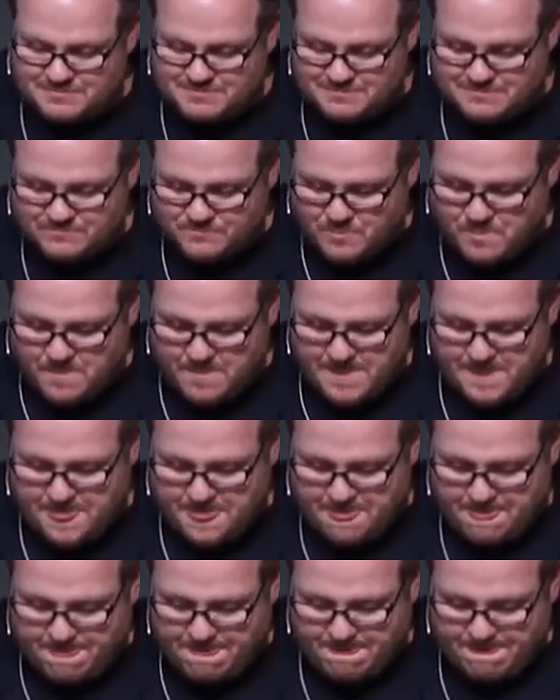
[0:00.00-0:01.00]

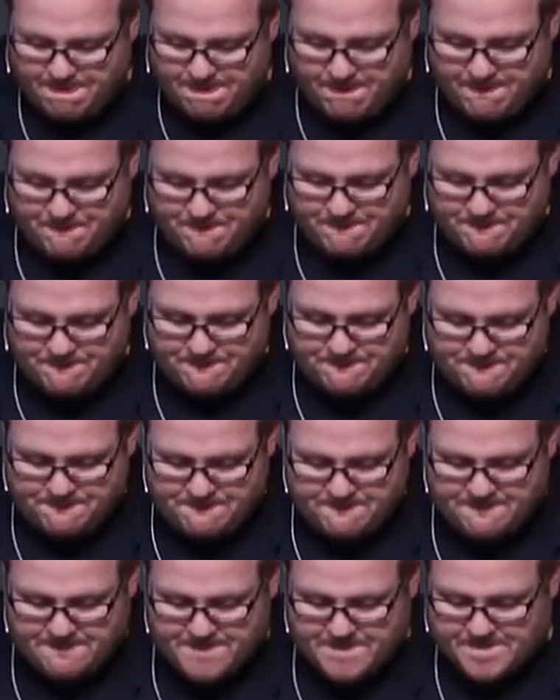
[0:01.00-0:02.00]

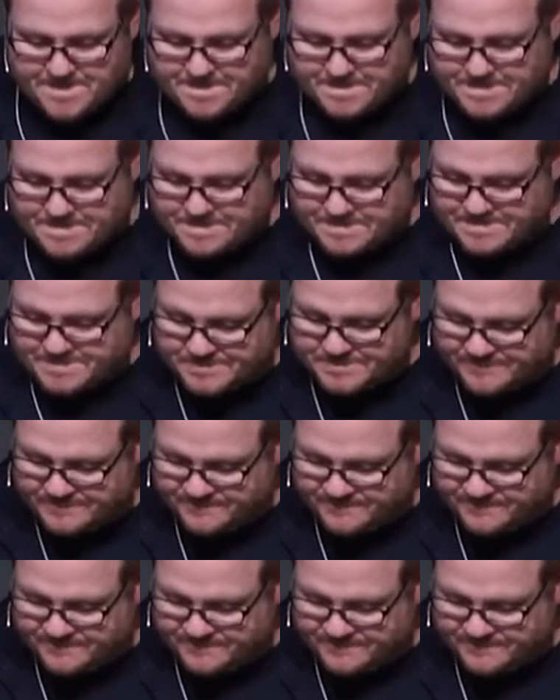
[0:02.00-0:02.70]
(silence)